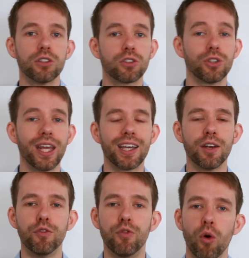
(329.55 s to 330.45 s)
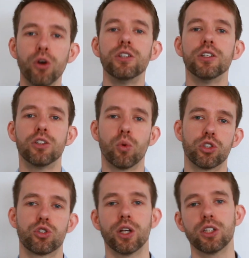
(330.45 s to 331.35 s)
so they can avoid the
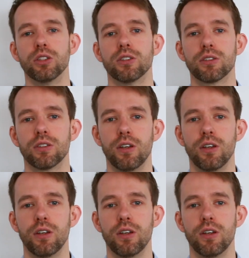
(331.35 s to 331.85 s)
restrictions.